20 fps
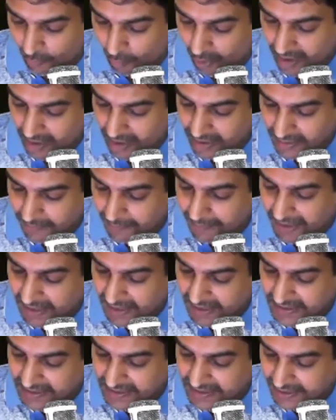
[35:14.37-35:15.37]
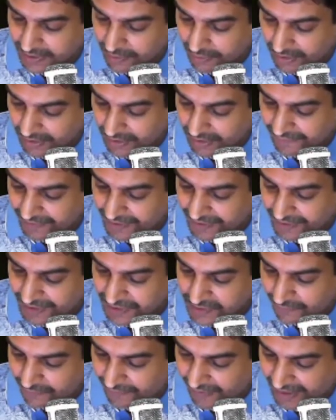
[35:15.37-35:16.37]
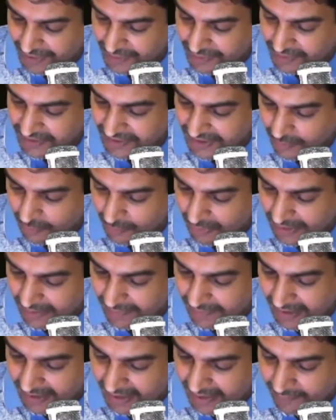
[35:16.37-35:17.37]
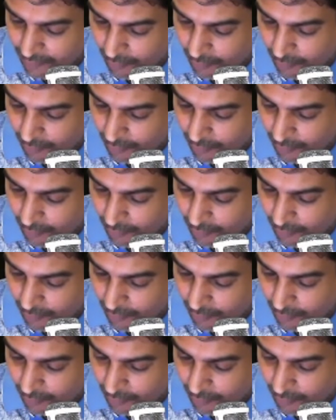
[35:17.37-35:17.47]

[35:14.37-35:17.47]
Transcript: What are the built-in security features of Azure SQL DB,